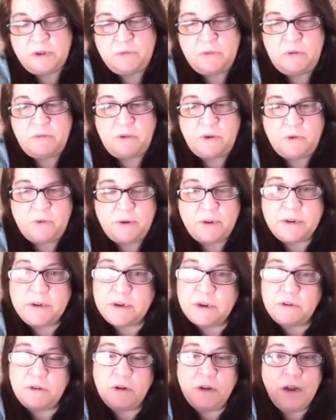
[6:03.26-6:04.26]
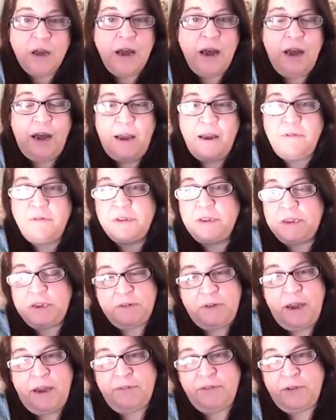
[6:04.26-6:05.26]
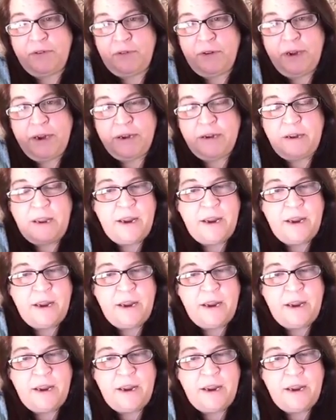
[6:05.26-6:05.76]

what we're going to do, I will still have to read,